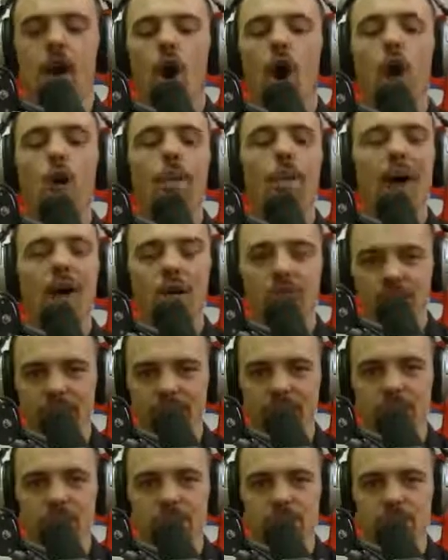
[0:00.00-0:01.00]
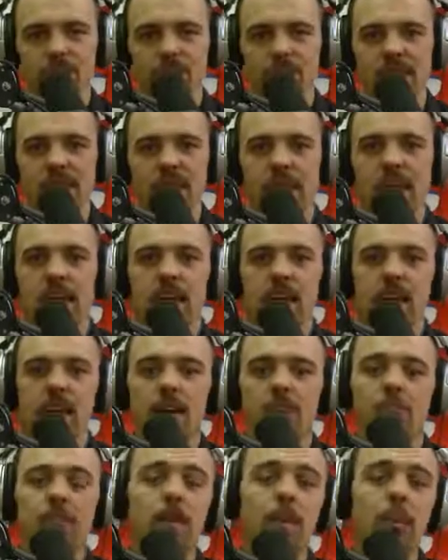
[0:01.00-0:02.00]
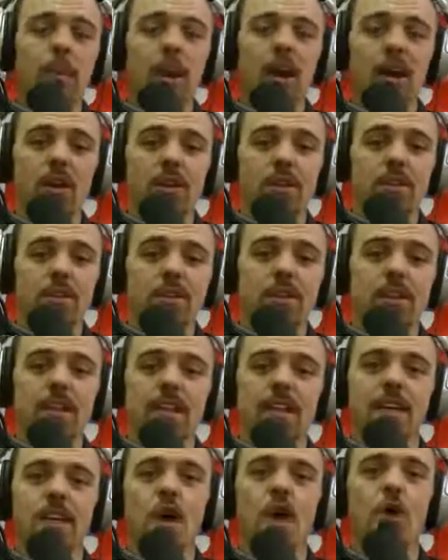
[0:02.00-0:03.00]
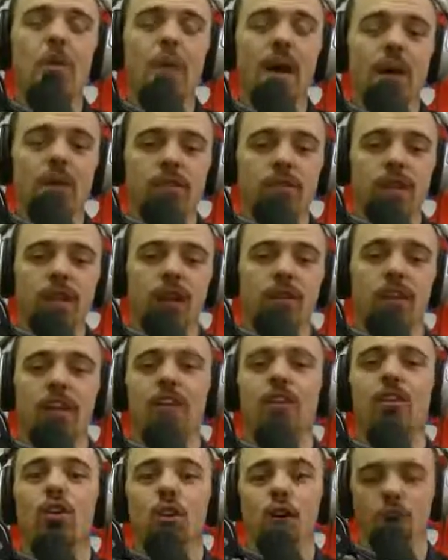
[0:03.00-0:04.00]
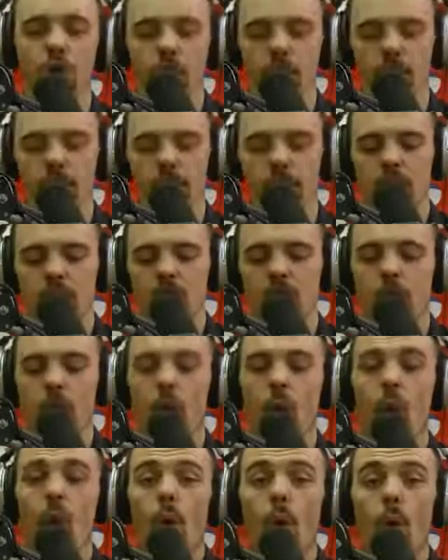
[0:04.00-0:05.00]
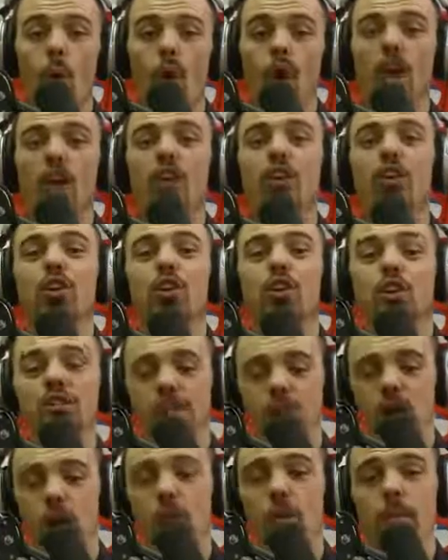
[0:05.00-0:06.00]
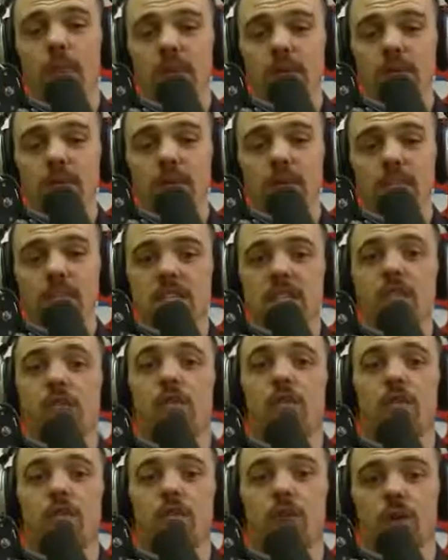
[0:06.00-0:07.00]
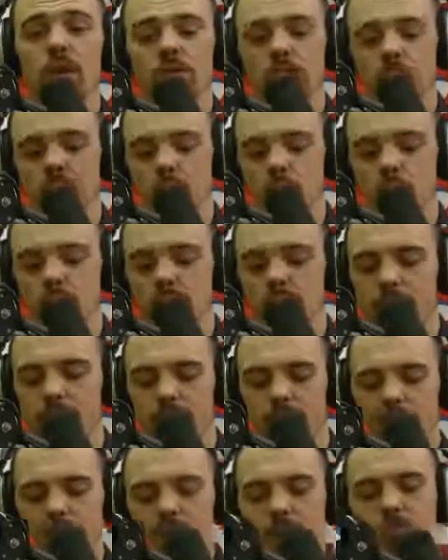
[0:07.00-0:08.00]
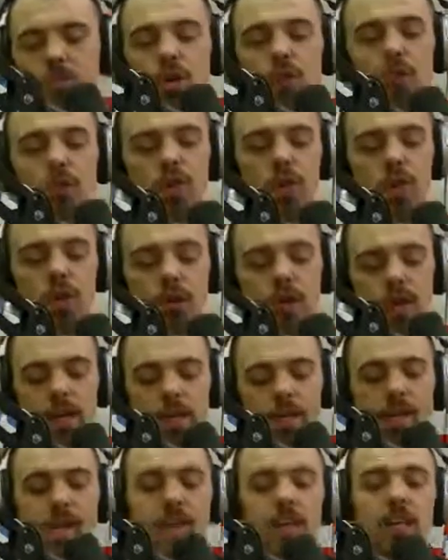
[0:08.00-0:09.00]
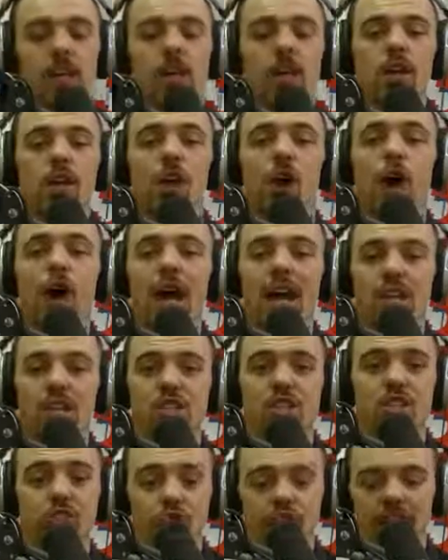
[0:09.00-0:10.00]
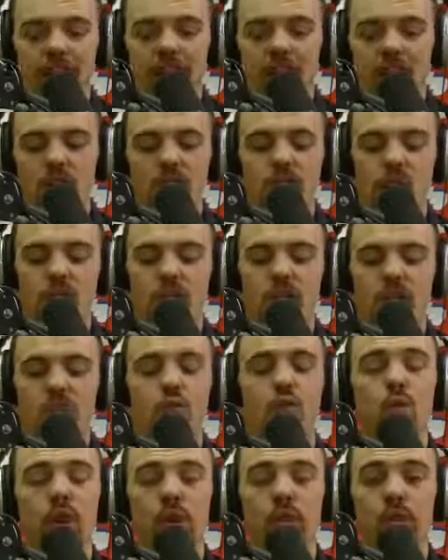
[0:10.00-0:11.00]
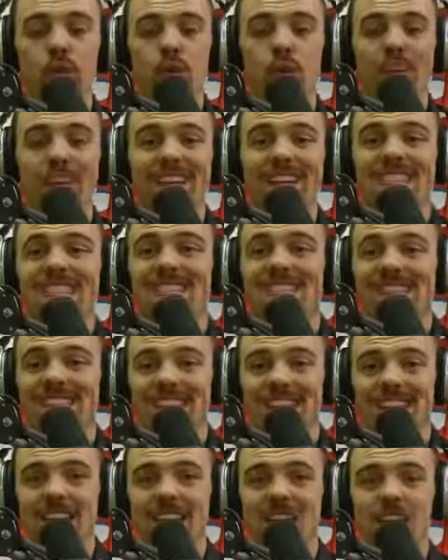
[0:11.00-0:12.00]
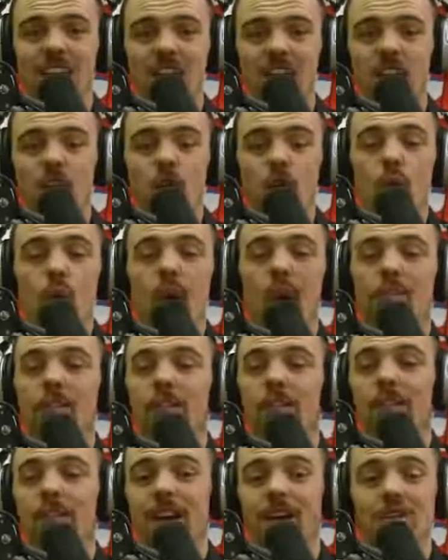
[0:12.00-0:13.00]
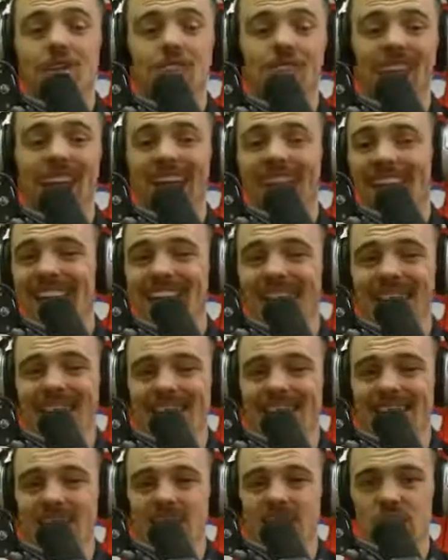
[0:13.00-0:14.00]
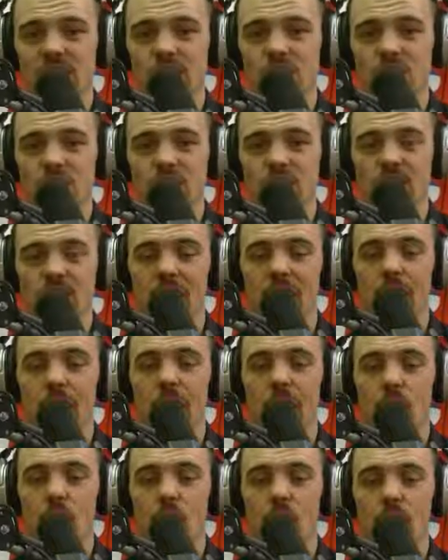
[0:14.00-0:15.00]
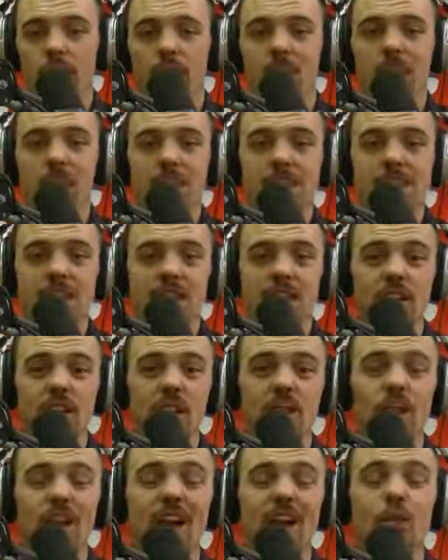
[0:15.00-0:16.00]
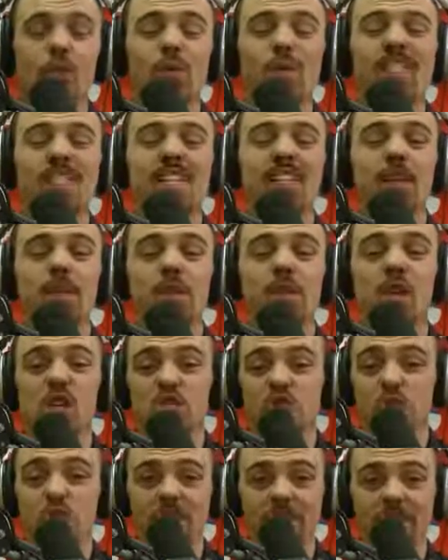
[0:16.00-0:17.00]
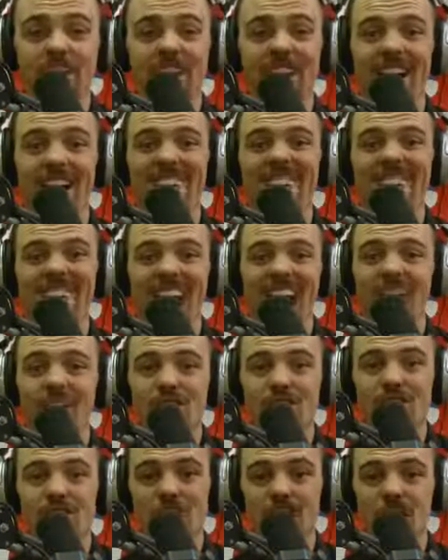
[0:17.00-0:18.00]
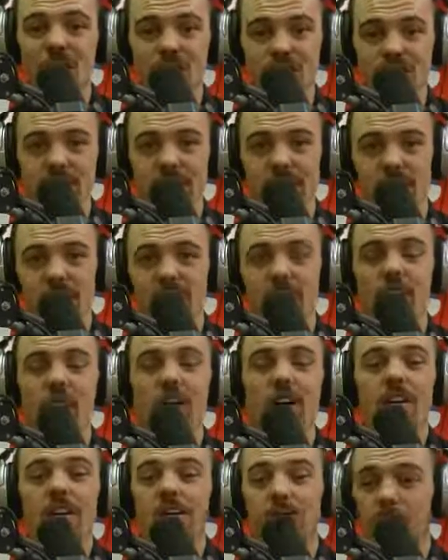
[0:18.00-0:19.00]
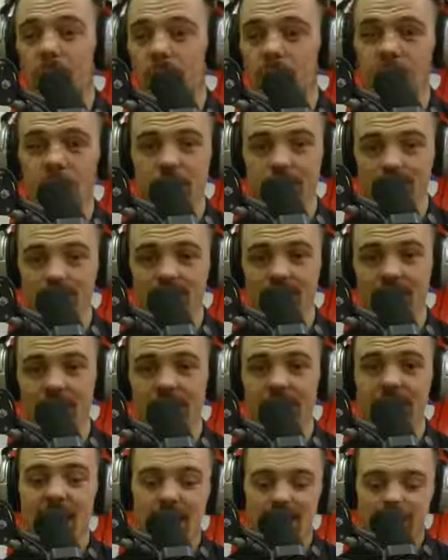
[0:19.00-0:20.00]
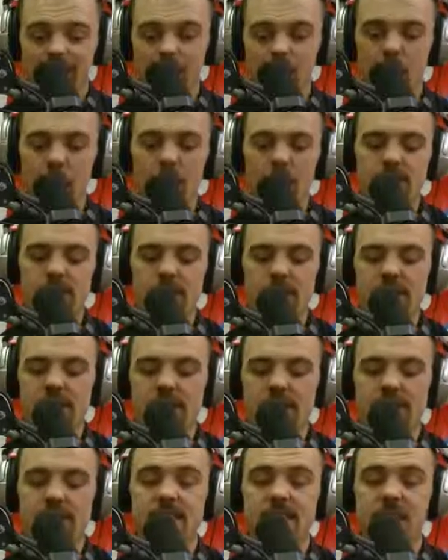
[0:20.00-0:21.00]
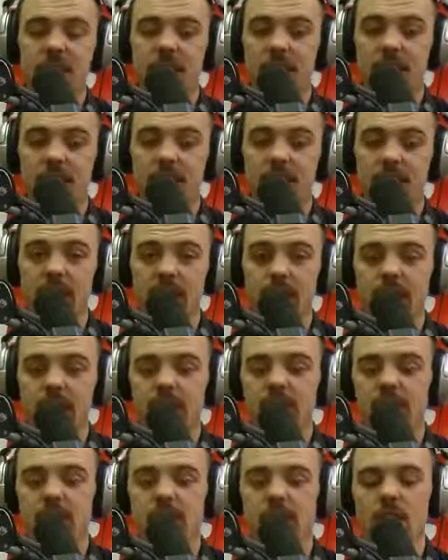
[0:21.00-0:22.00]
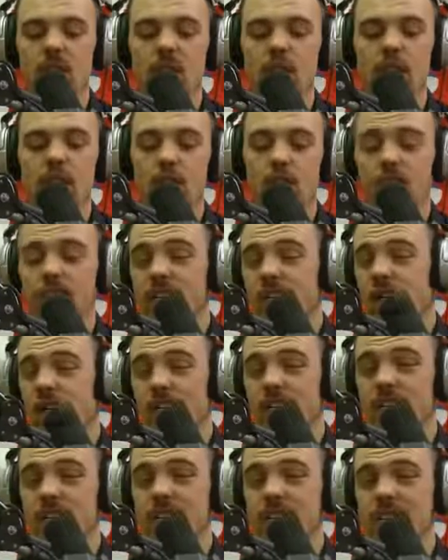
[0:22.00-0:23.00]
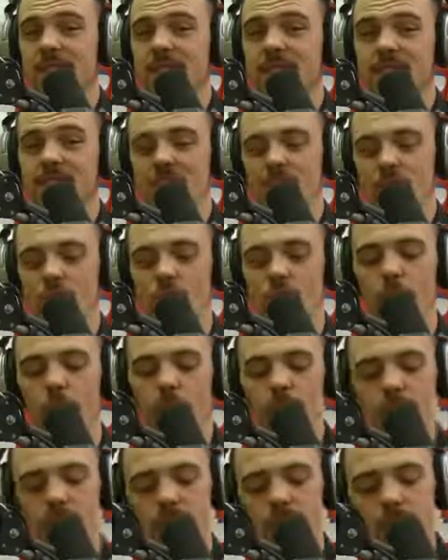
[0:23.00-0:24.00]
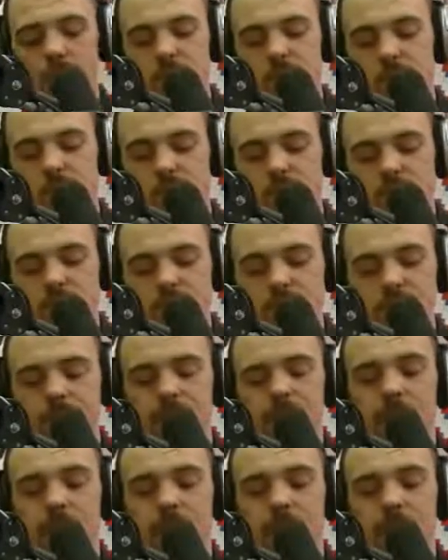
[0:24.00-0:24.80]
Home health care expenses if your parents need home health care in their home, or nursing home expenses for a loved one. So again, at Sterling House on the 24th at 6 o'clock, we're having a Veteran Aid and Attendance Workshop where families can learn how to receive up to $25,000 a year from the VA to help offset assisted living expenses, nursing home expenses, and home health care expenses.